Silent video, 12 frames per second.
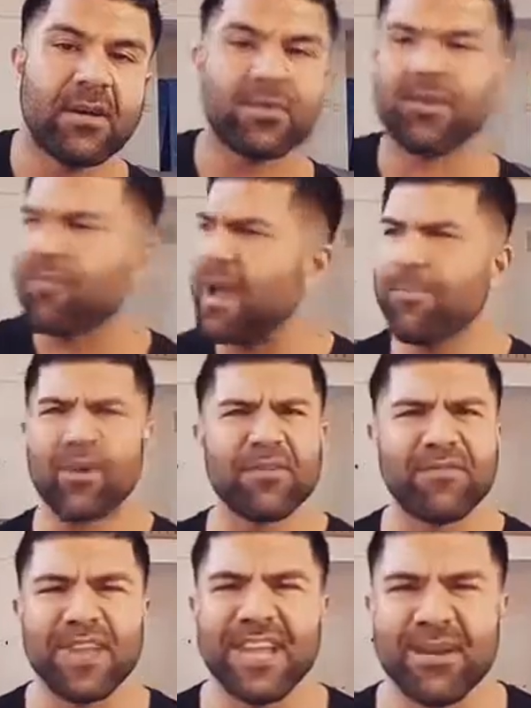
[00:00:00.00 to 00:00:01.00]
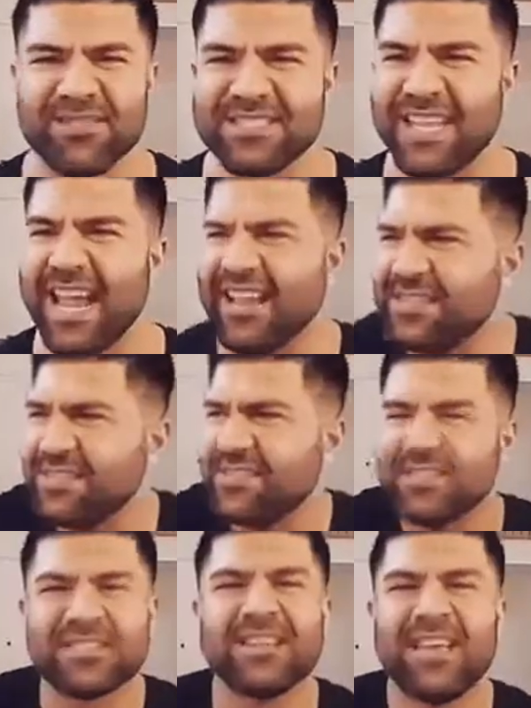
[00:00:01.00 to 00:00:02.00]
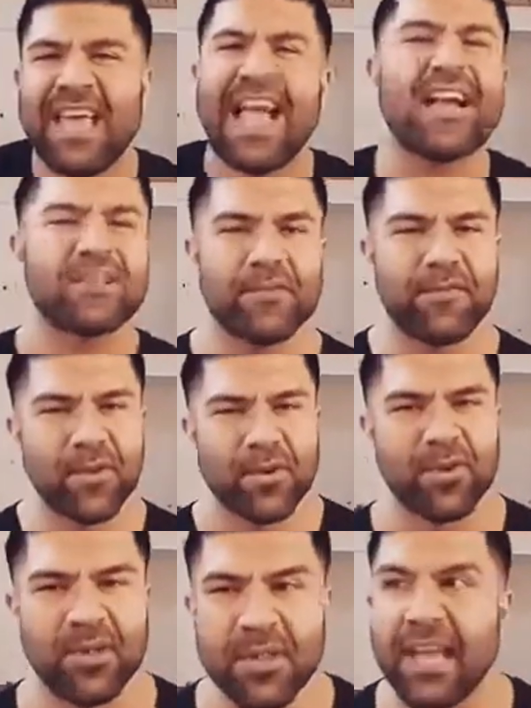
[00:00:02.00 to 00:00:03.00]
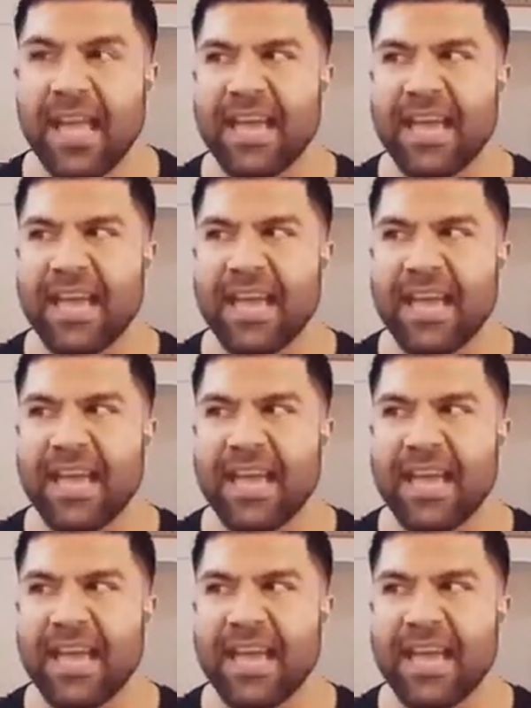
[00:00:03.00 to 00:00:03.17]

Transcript: I want to rap on video and dance and just act a fool.